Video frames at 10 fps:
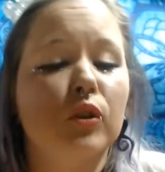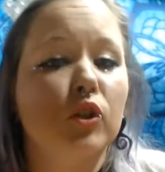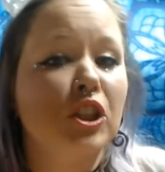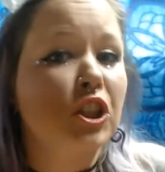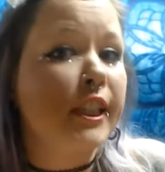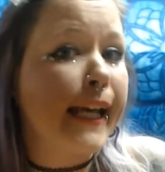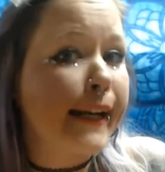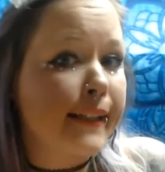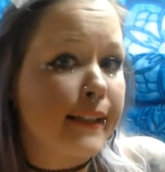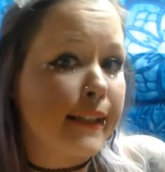
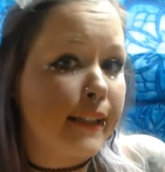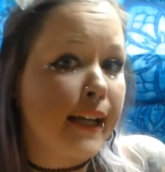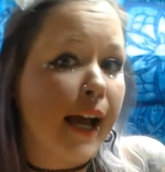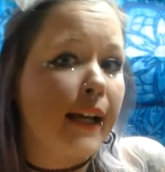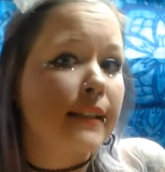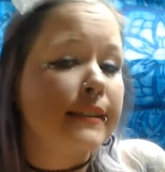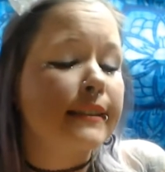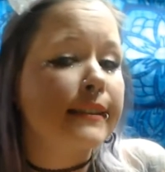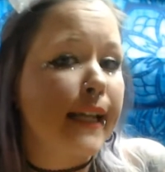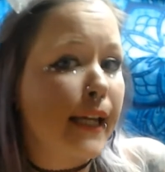Christianity as
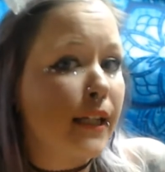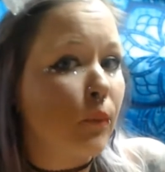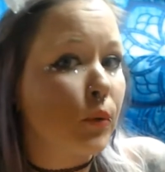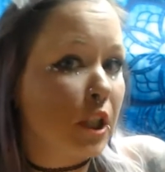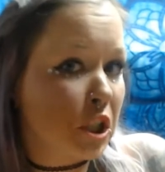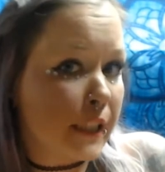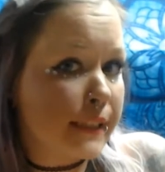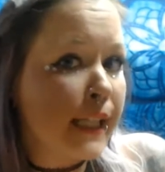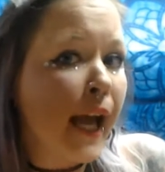Saint Brigid.